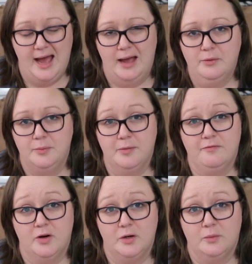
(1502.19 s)
I would
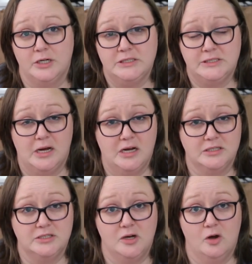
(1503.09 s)
prefer to wear
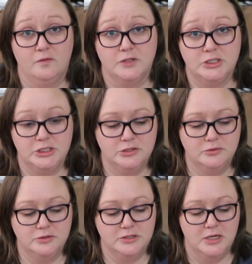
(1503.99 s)
socks over
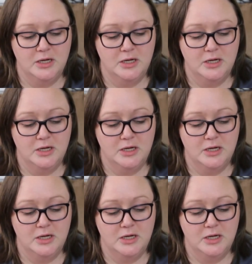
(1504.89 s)
shoes